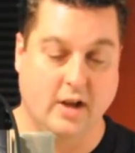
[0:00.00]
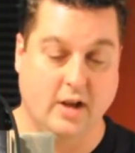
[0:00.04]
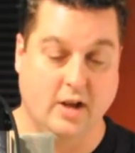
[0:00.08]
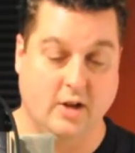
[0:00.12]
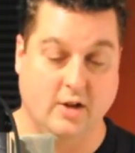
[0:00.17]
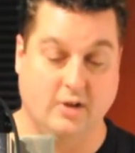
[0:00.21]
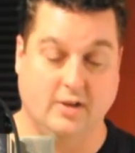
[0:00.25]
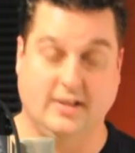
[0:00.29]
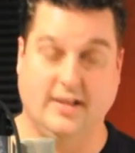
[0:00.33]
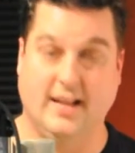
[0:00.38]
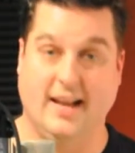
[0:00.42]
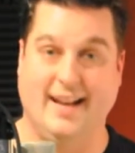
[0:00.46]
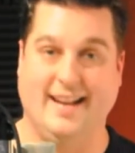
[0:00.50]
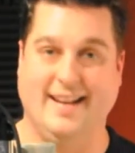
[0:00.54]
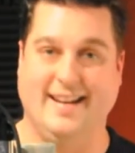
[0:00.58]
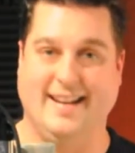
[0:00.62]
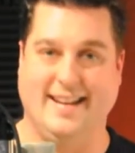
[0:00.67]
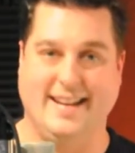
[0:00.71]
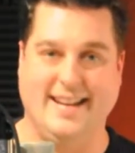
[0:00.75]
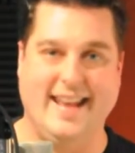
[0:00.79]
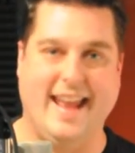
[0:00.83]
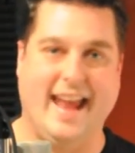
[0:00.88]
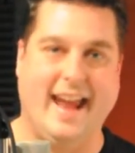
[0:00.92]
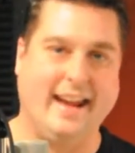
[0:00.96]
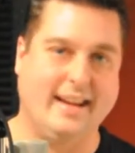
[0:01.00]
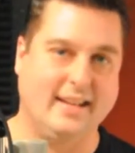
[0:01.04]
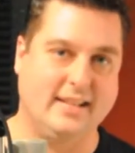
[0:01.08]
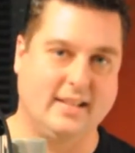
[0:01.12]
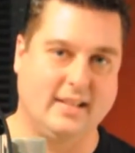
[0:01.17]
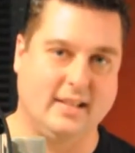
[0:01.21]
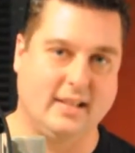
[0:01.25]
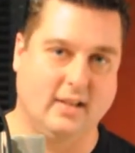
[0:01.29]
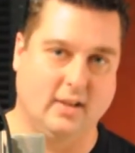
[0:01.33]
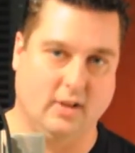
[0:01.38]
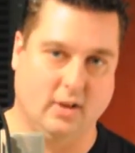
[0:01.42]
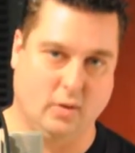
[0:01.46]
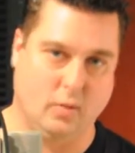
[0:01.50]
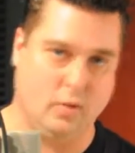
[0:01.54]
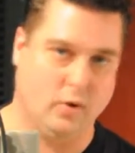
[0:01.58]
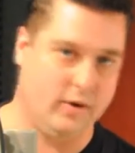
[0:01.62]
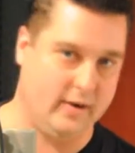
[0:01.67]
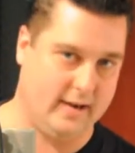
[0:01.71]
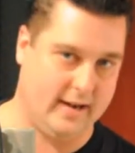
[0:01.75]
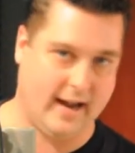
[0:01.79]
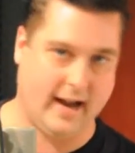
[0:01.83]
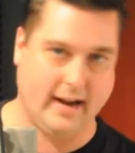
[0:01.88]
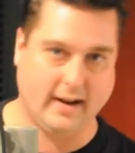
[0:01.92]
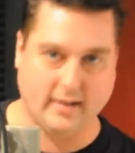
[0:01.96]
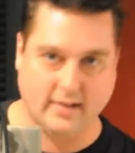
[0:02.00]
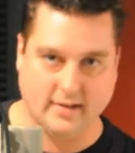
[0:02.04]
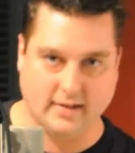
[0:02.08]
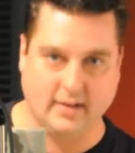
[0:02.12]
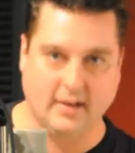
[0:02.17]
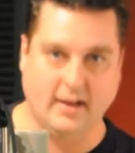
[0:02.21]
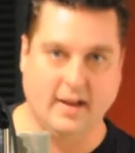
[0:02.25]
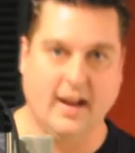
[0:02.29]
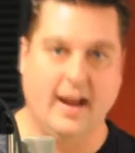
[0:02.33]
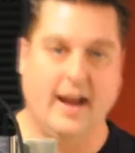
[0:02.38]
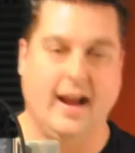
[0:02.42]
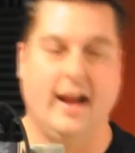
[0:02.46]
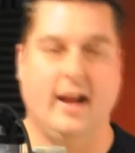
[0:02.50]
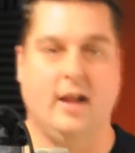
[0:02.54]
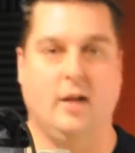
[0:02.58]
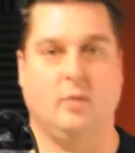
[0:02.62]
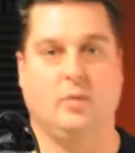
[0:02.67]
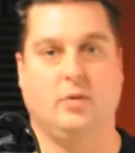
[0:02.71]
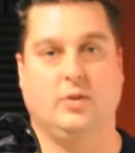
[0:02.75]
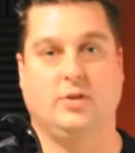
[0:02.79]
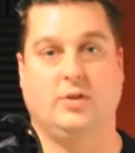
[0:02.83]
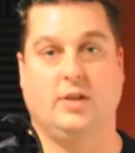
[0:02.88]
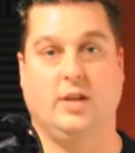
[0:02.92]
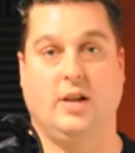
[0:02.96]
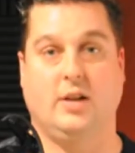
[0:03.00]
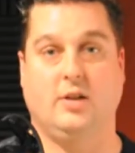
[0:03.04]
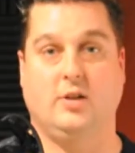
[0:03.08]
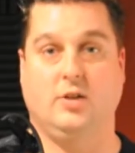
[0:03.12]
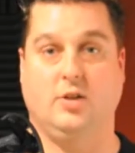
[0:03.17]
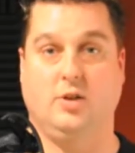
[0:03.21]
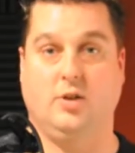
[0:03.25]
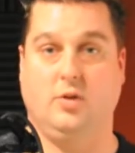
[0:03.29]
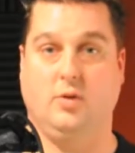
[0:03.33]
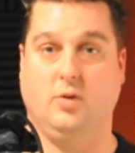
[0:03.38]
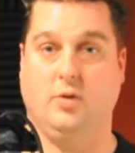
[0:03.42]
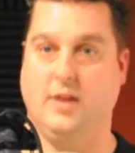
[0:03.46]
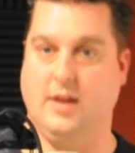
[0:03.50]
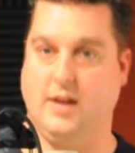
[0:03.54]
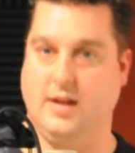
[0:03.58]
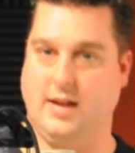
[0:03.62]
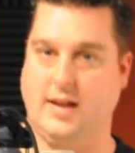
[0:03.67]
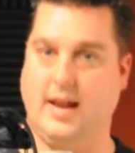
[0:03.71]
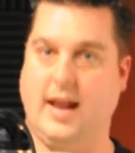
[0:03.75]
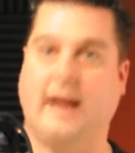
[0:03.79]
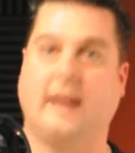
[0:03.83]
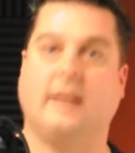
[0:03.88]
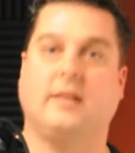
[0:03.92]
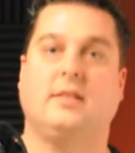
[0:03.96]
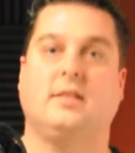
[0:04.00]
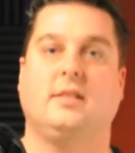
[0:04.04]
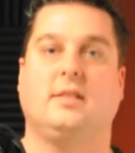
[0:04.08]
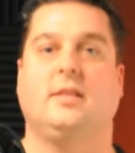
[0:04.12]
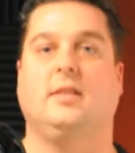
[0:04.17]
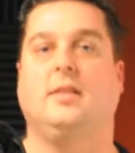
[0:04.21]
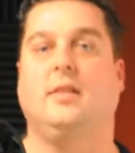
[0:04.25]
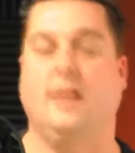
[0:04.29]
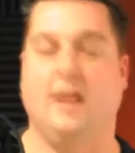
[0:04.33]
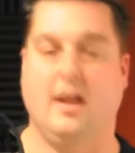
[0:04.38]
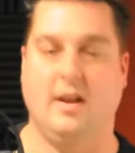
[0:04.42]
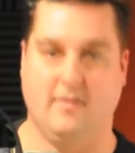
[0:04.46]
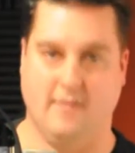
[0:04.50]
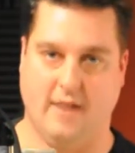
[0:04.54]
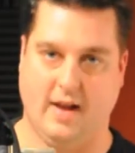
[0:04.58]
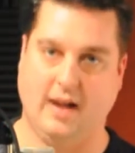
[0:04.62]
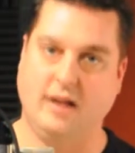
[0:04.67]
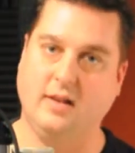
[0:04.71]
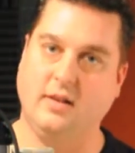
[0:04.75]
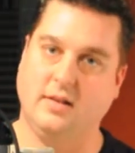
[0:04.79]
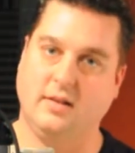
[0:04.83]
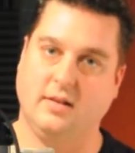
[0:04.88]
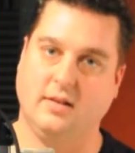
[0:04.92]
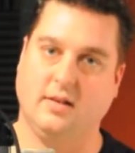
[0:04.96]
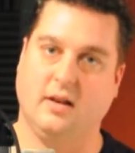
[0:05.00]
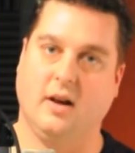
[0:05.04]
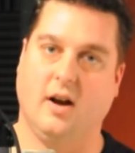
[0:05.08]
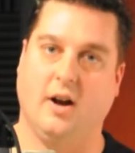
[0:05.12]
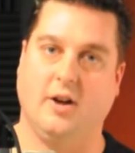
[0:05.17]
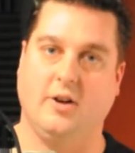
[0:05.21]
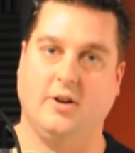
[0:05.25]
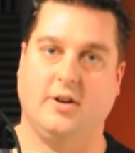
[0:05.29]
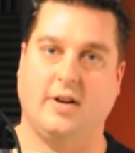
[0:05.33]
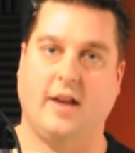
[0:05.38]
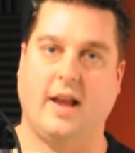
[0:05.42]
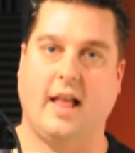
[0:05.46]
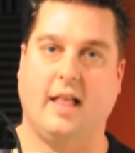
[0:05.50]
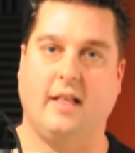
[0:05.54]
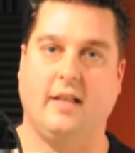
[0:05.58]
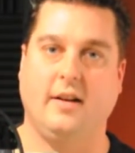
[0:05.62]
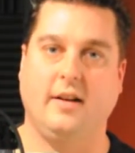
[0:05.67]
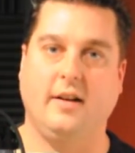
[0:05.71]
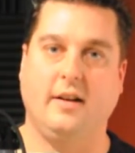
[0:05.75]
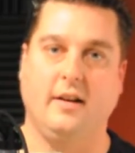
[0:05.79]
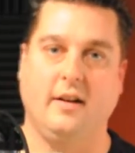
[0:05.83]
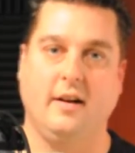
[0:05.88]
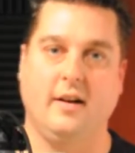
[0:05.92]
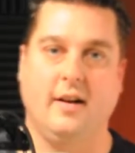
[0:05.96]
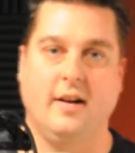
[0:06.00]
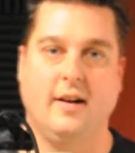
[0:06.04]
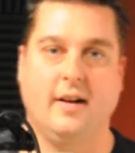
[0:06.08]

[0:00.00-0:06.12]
You send next, the word next, and it will send you the next event on your calendar,